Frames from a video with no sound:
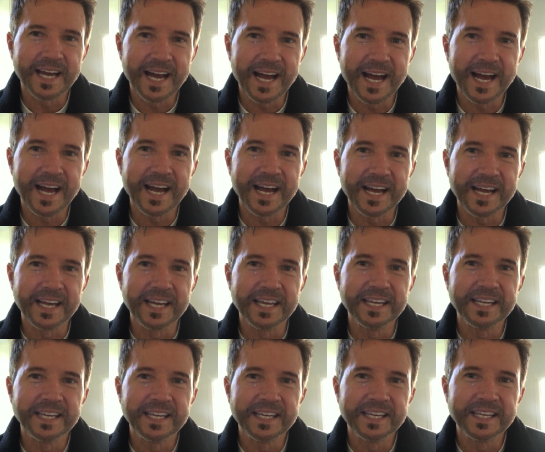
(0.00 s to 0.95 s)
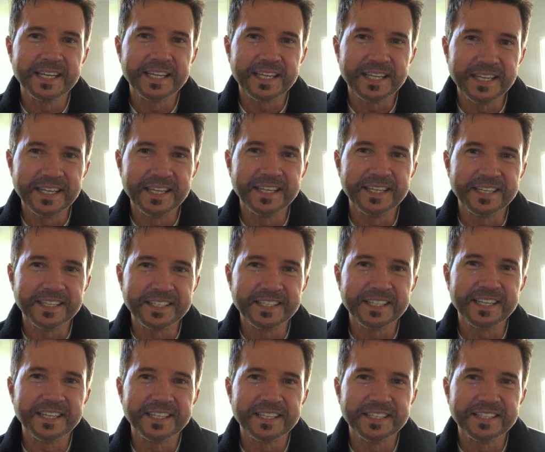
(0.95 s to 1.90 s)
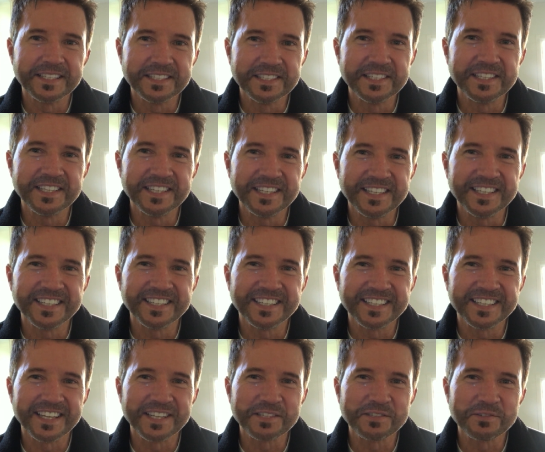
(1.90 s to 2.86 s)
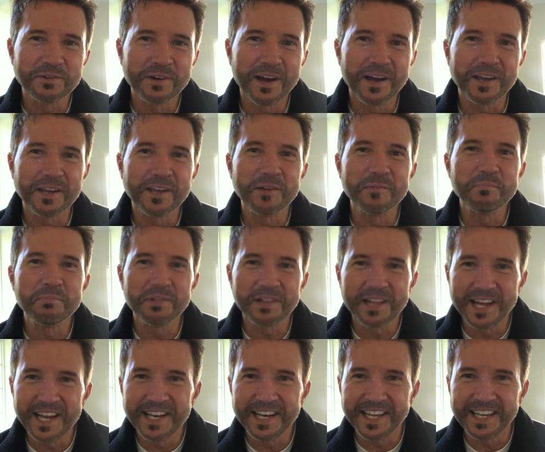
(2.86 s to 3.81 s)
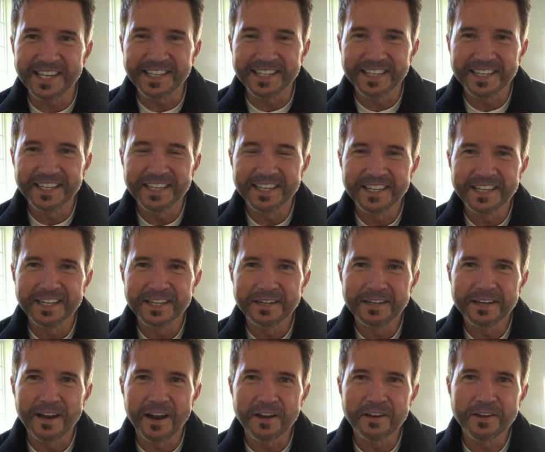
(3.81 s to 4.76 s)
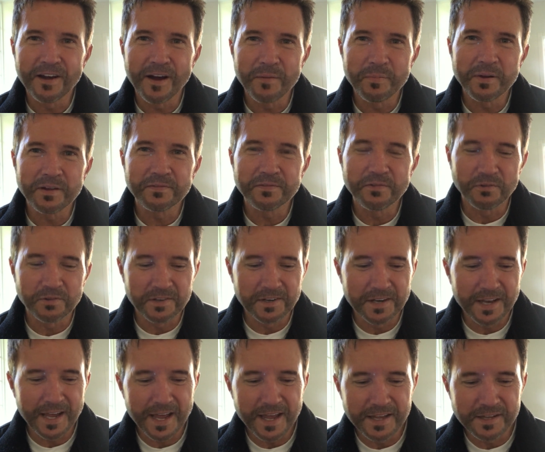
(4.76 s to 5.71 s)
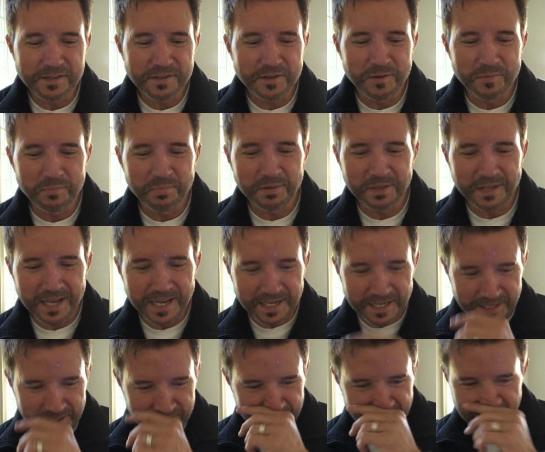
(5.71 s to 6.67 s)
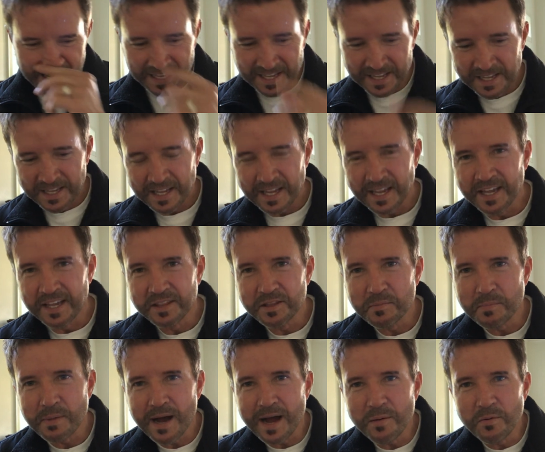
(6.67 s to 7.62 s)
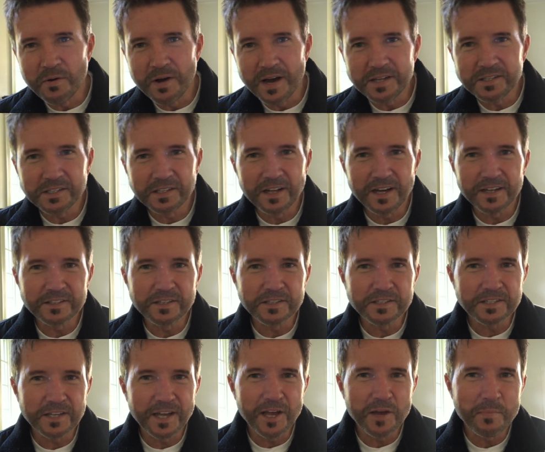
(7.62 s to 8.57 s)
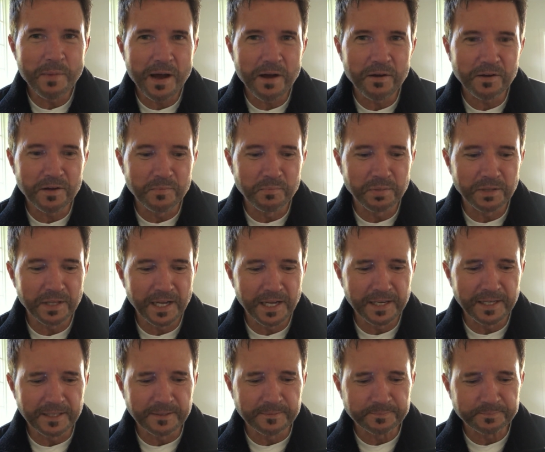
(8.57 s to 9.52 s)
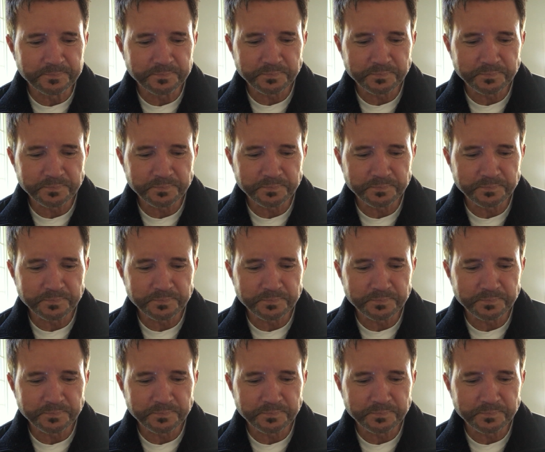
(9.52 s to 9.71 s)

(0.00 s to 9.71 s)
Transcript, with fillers: I N G. That's right, complaining. Our topic for today is complaining. And the Bible has a lot to say about complaining.